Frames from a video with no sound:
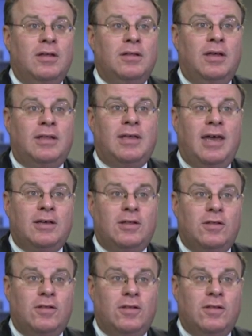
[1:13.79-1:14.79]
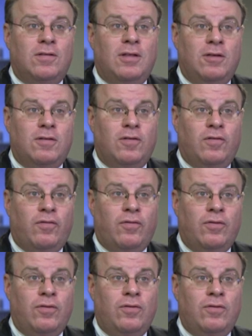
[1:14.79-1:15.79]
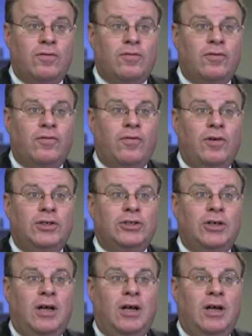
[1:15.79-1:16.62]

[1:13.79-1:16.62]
like Texas's Nelson Cruz or Detroit